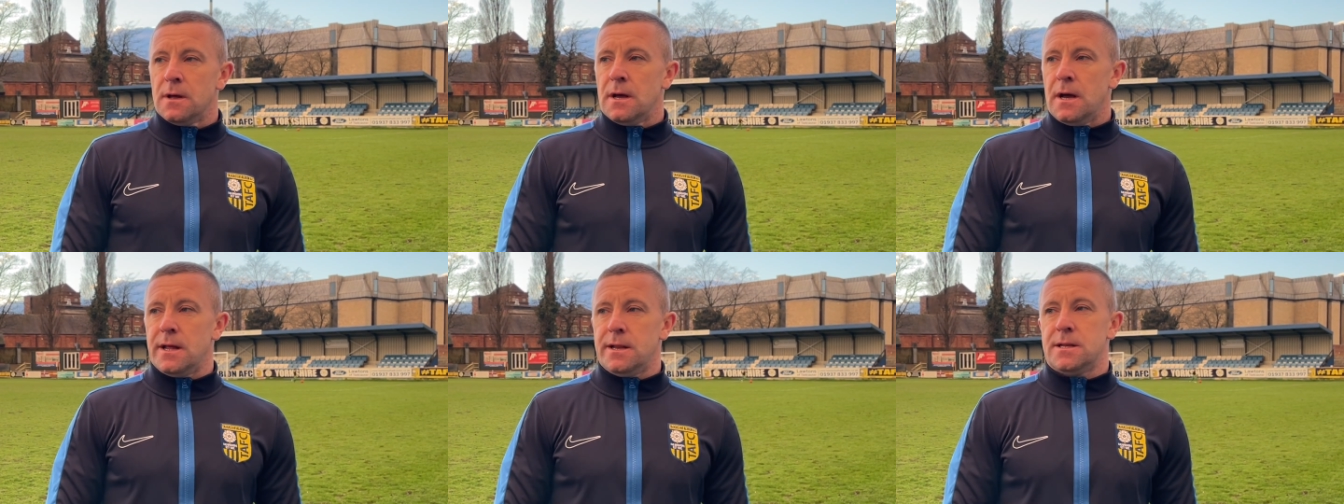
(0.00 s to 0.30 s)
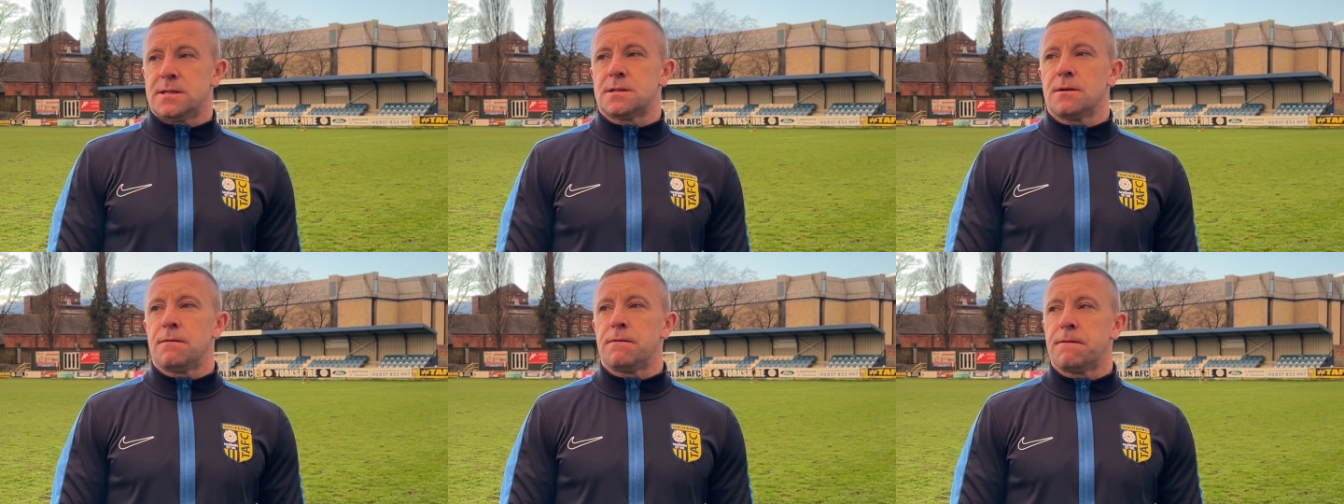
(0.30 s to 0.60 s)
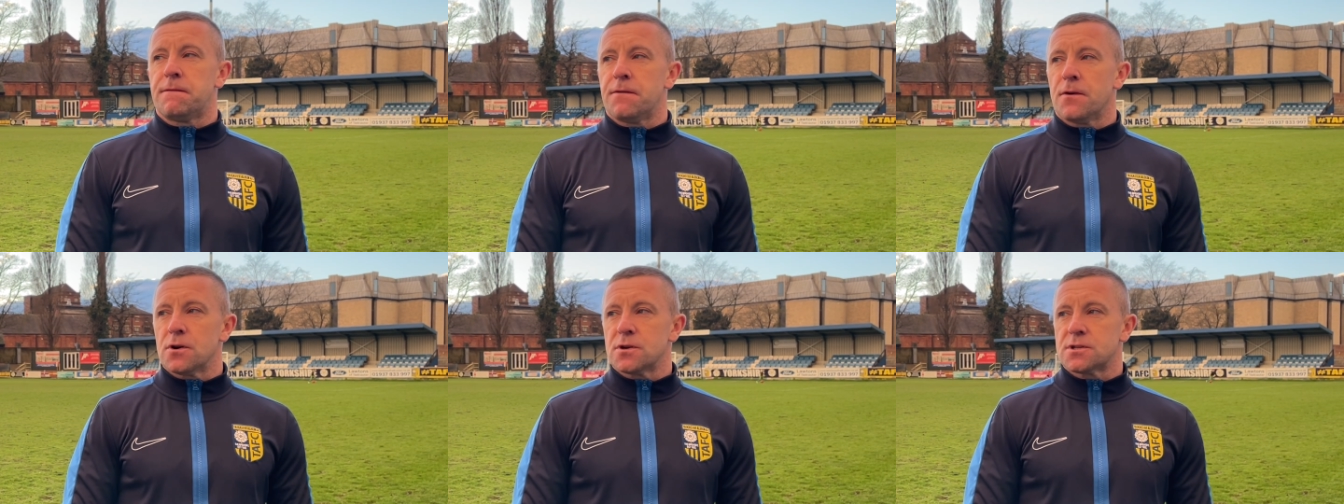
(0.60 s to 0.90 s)
And it's the
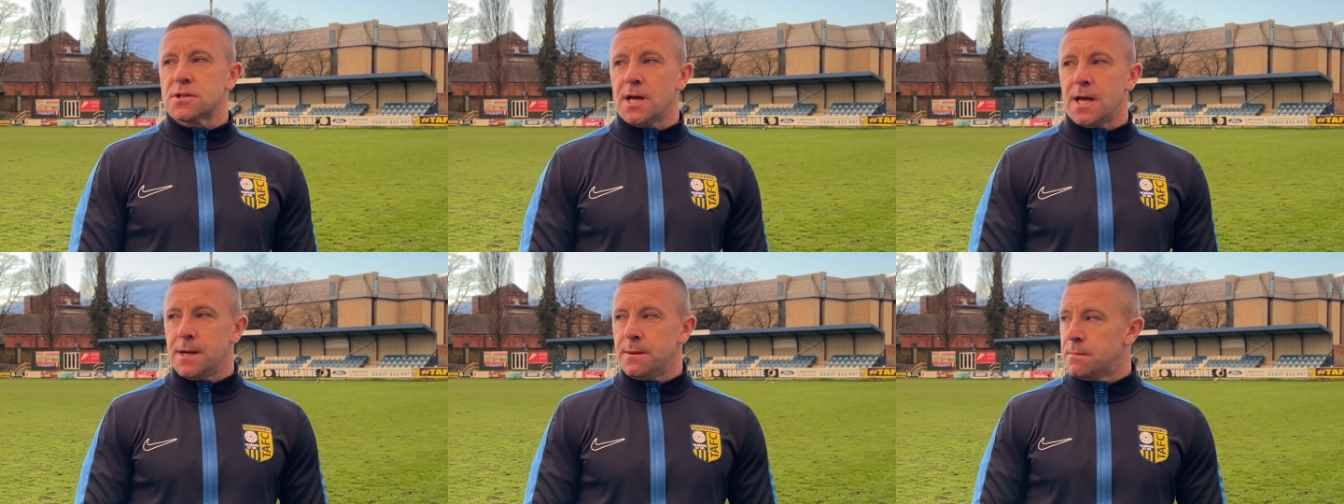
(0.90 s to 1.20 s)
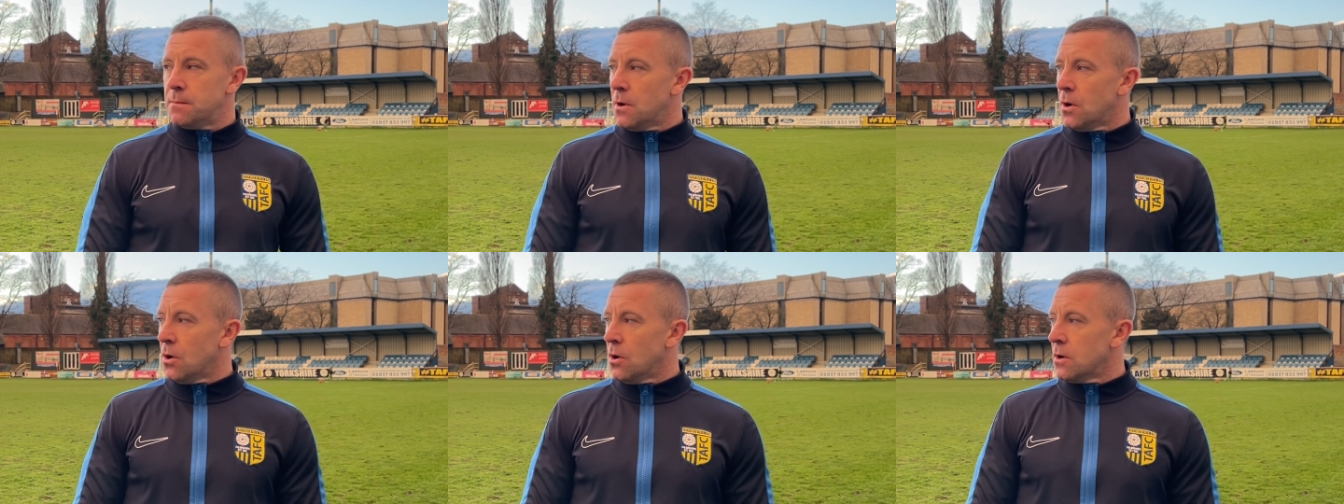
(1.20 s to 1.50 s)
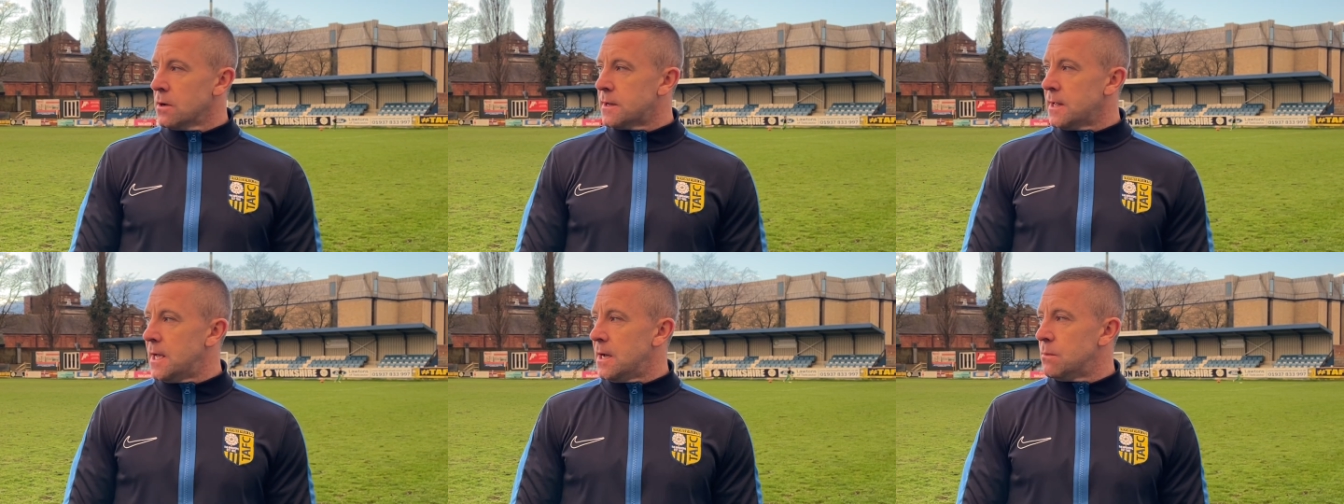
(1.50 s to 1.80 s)
first time
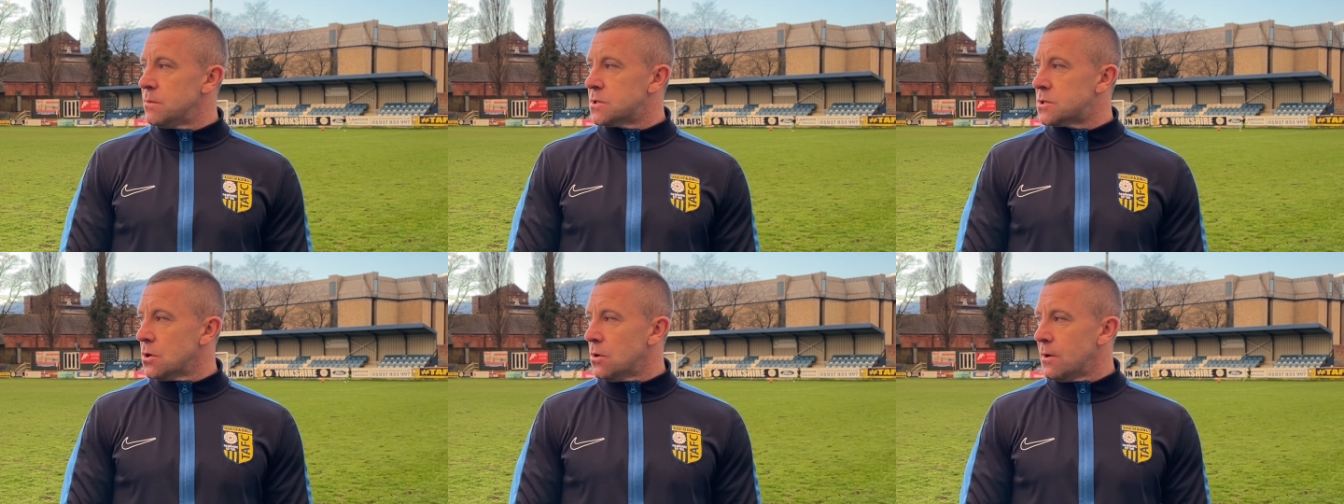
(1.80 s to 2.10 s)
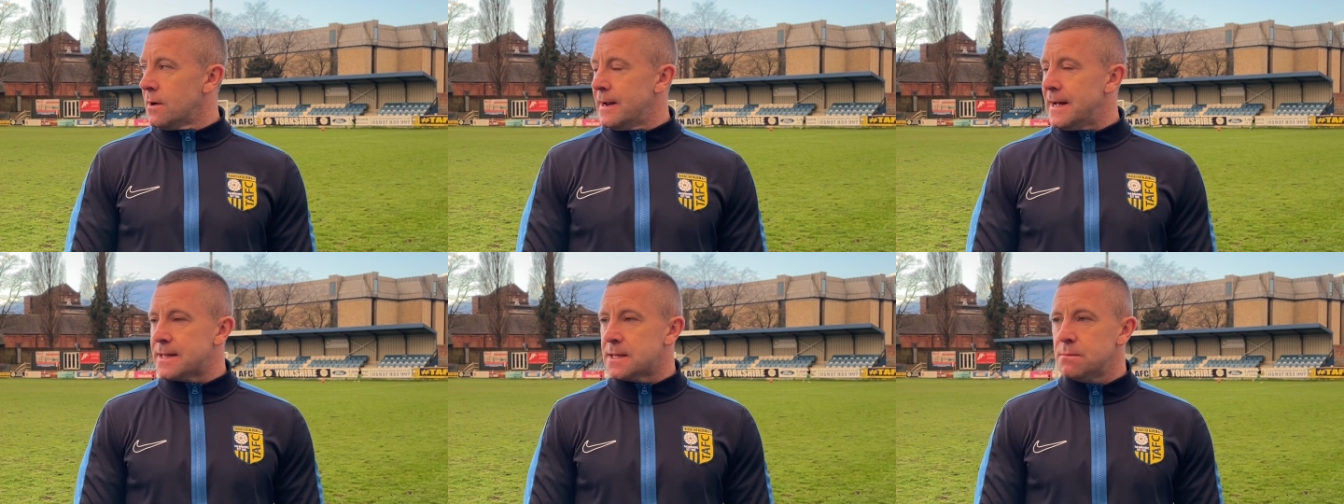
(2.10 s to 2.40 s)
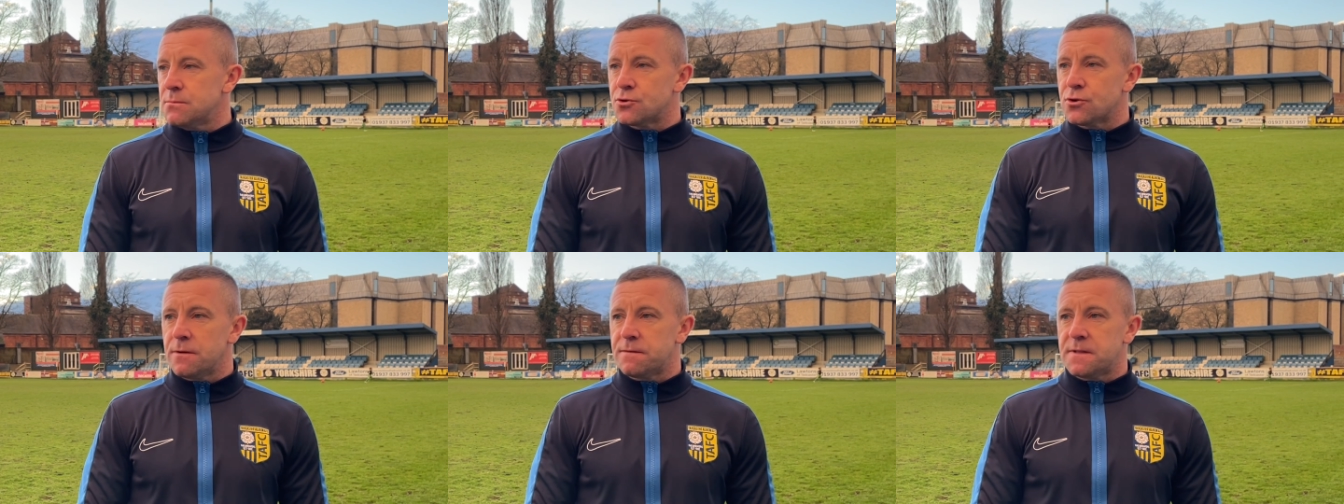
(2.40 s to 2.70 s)
all day we sort of let
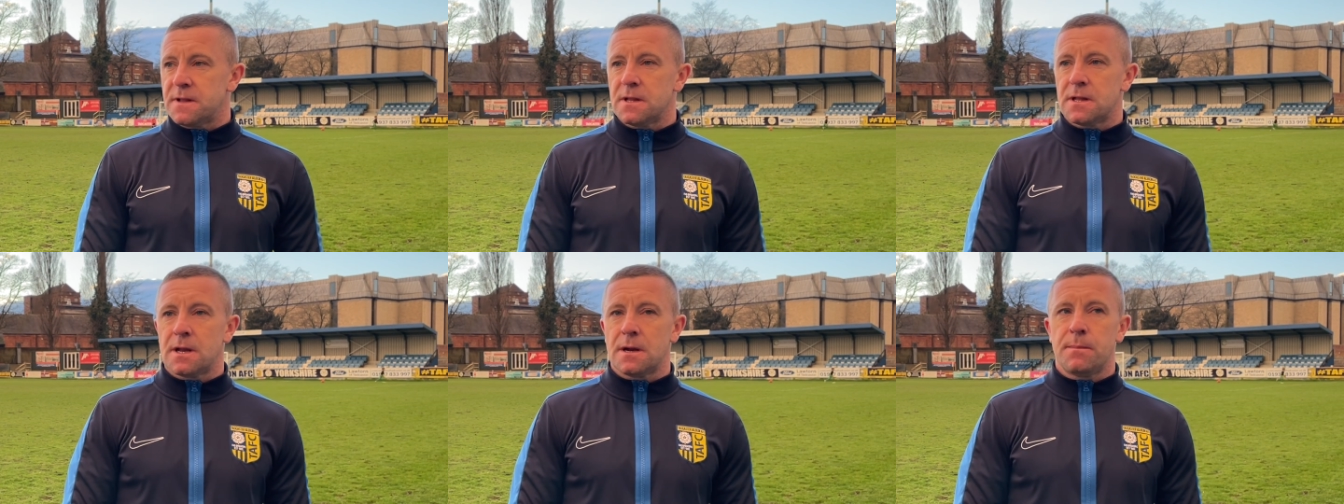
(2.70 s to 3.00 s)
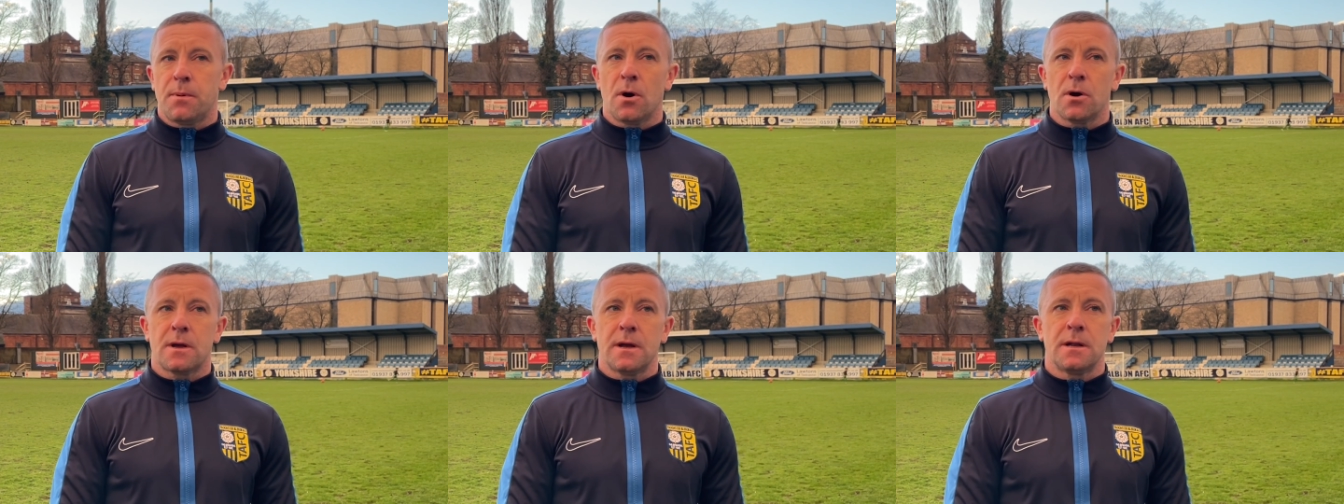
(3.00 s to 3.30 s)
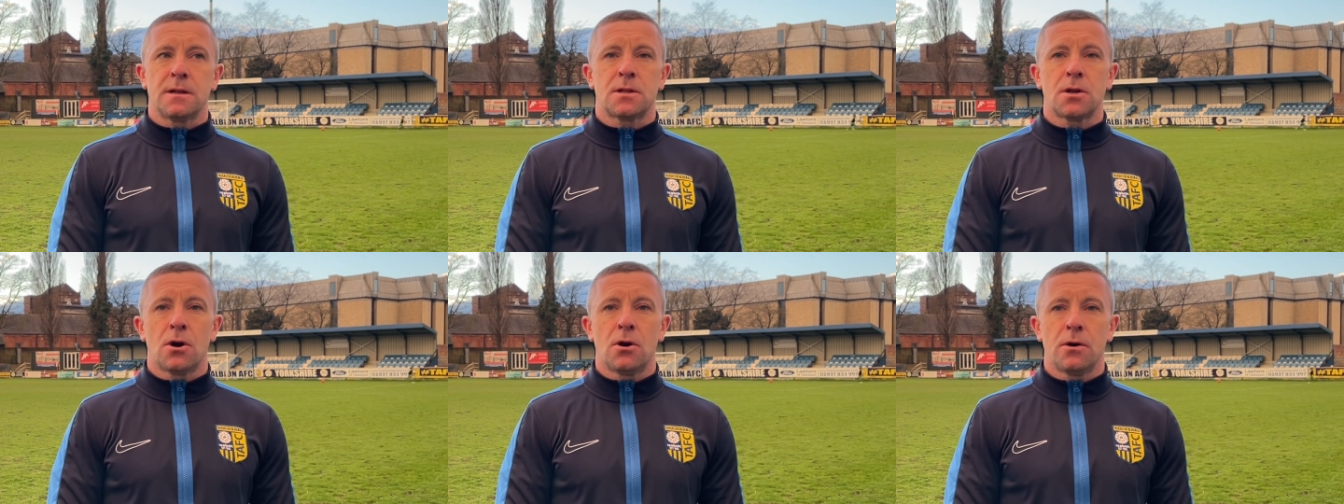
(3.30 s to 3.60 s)
them drift into the pocket
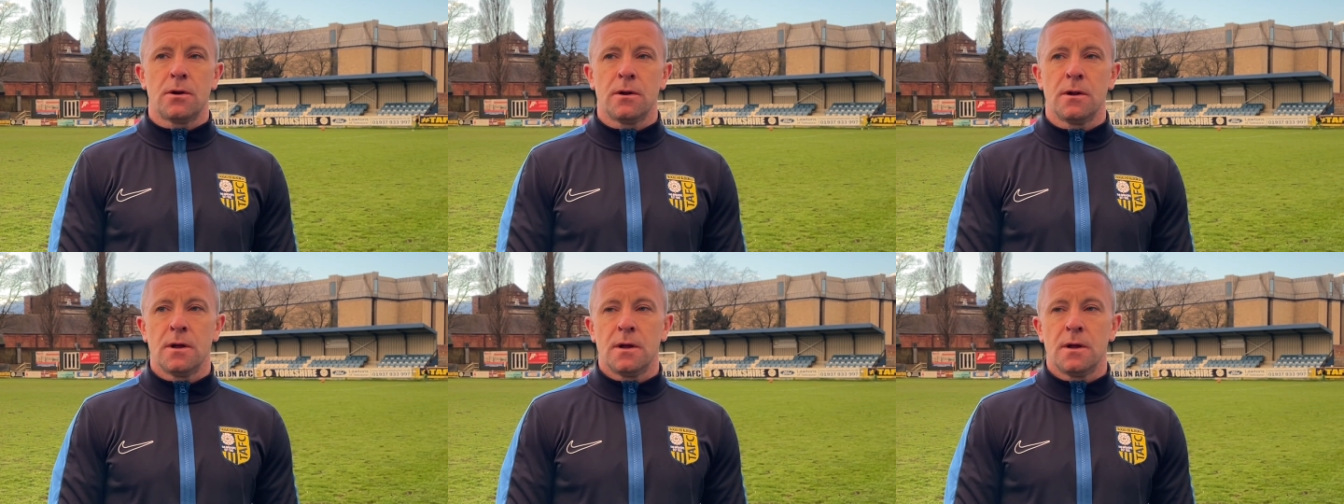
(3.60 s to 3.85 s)
and turn.